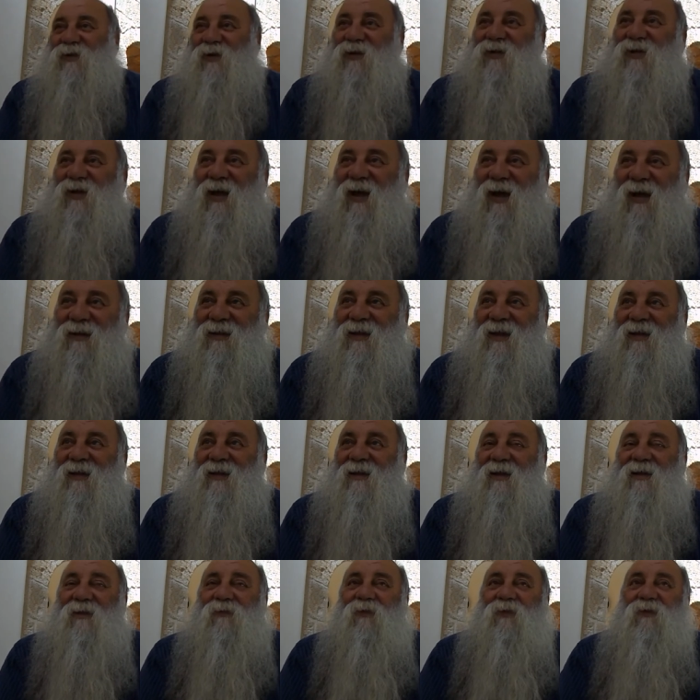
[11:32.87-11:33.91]
not adding;
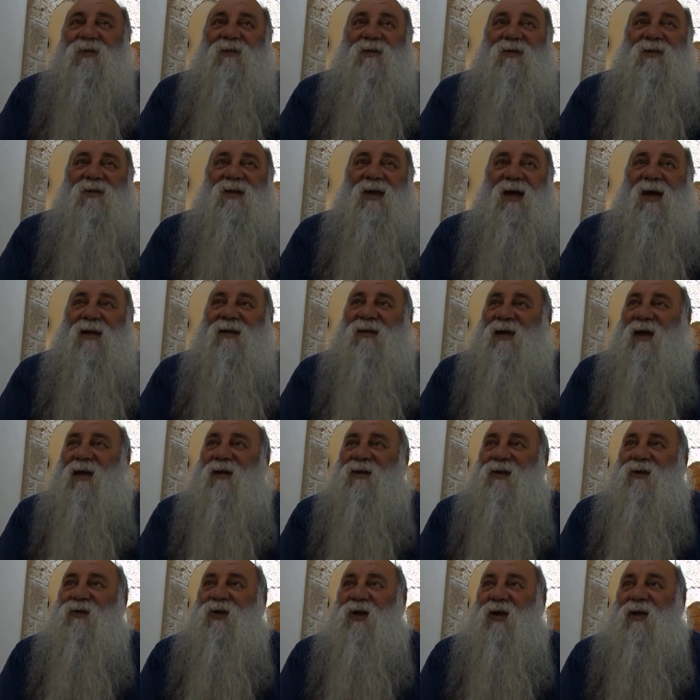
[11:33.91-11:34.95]
it would add
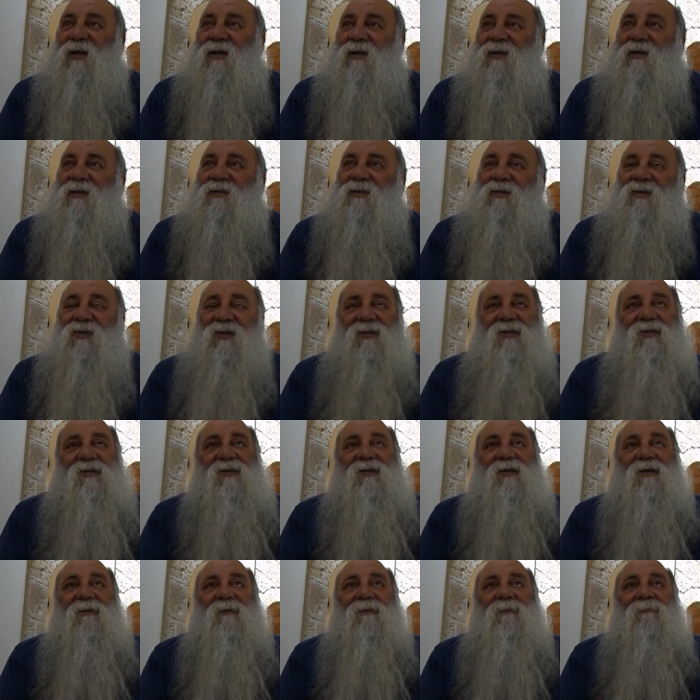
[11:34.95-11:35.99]
anything. It is just
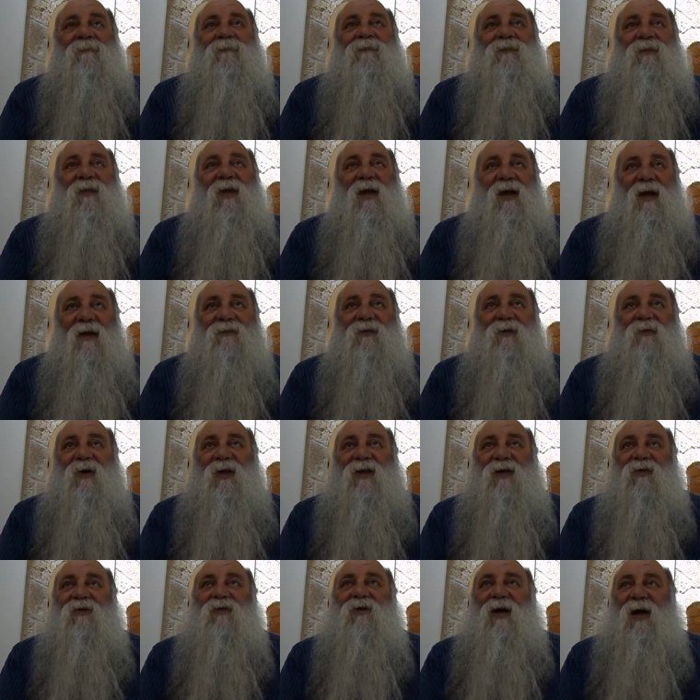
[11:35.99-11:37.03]

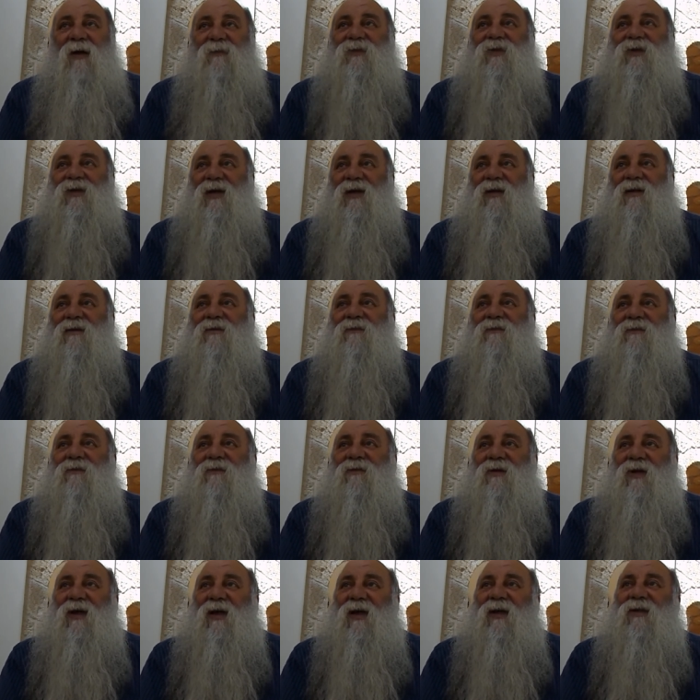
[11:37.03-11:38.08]
everybody who comes in
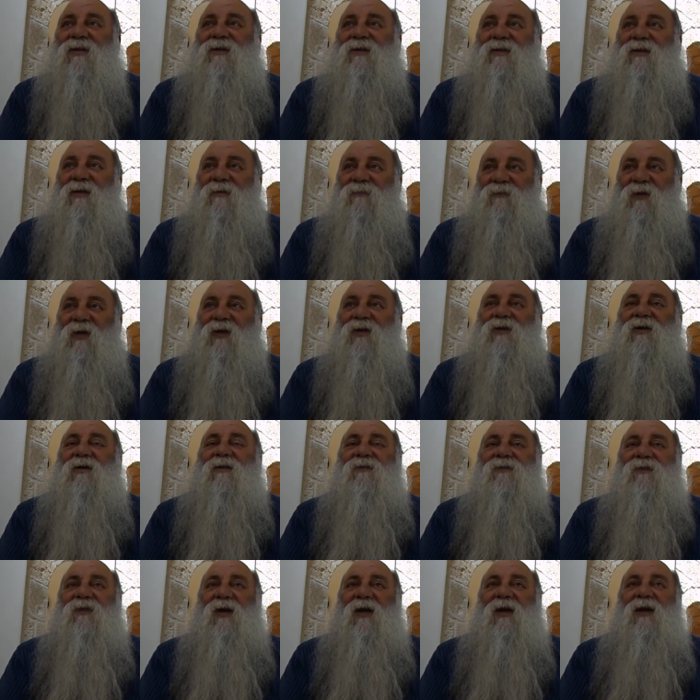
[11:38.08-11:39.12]
has immediate
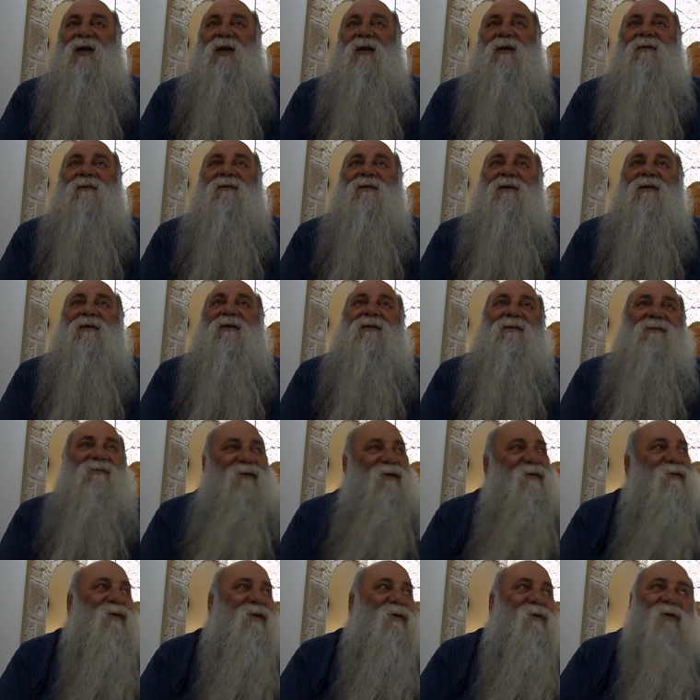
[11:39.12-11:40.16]
feeling
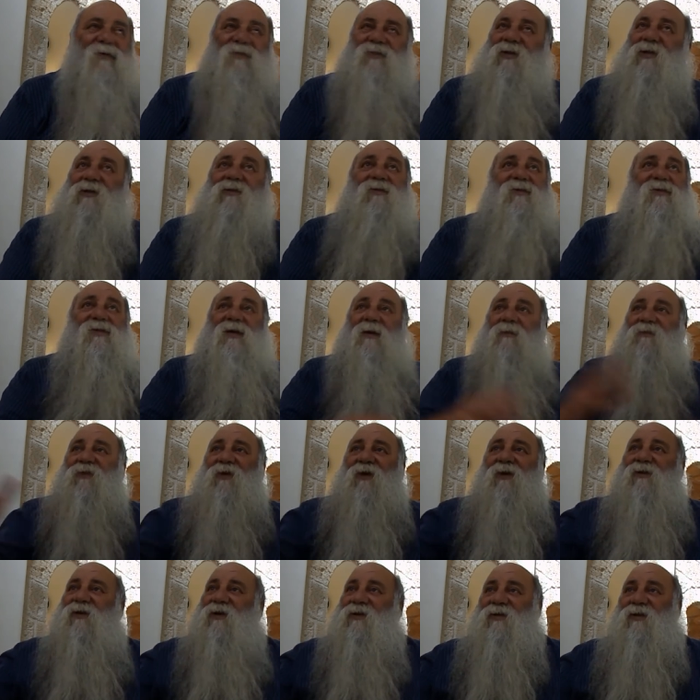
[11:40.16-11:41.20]
that he goes into
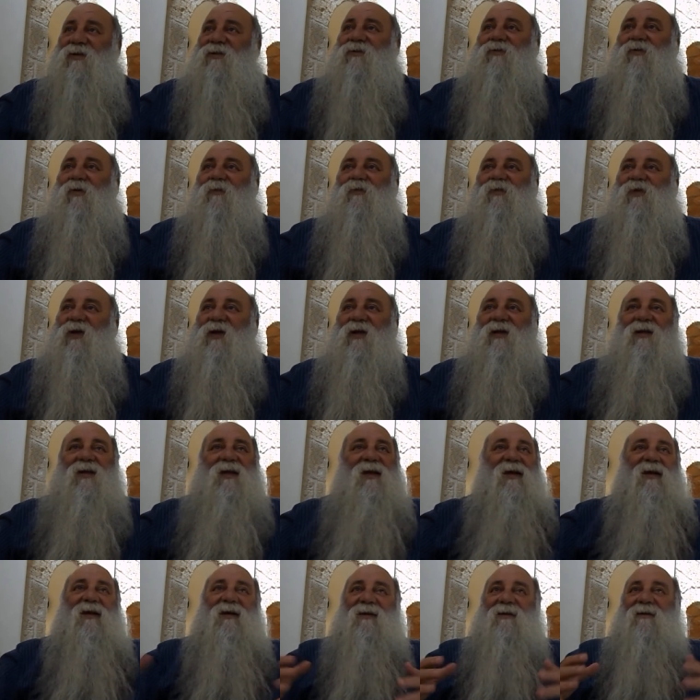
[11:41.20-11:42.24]
something that is
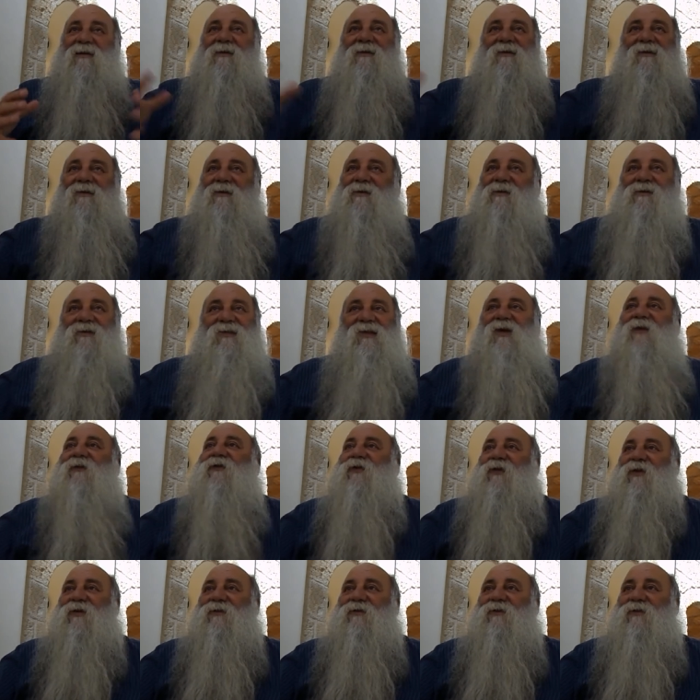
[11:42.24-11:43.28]
completely
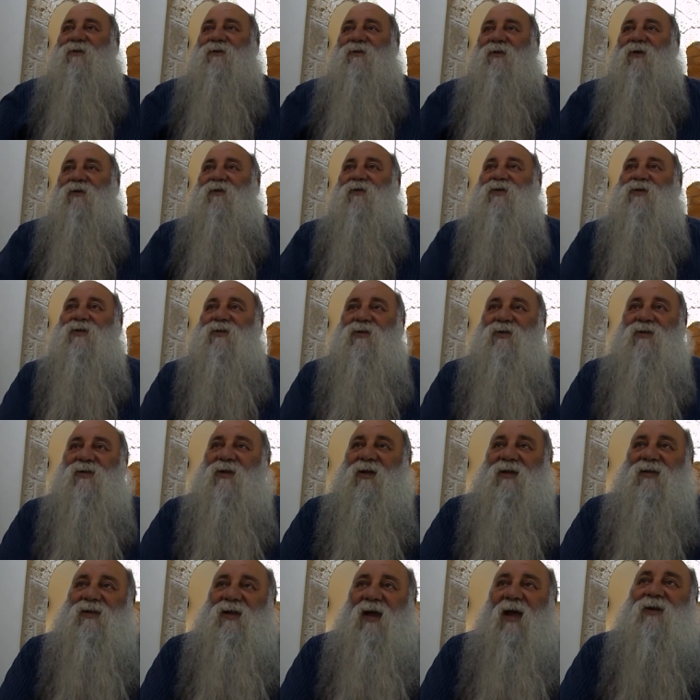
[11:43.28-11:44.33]
different. You know, it's
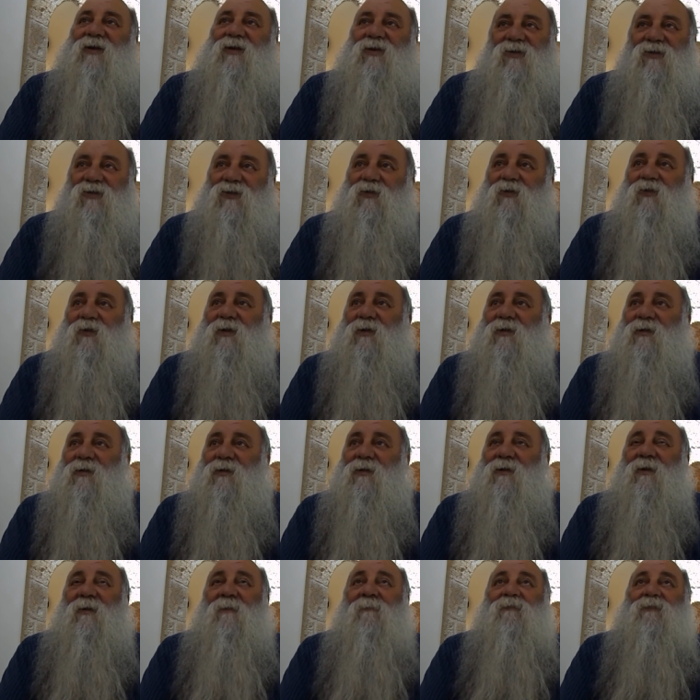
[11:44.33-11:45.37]
yeah. it's unusual.
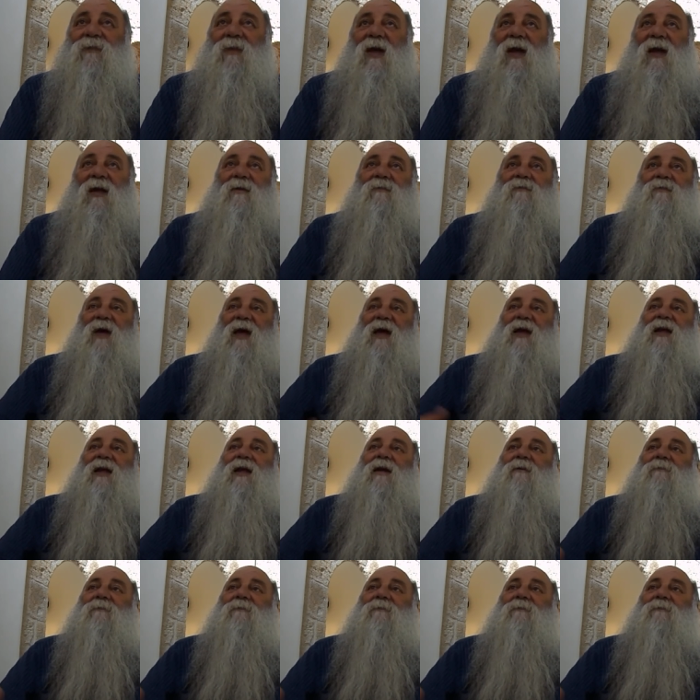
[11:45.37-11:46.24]
Not, mainly,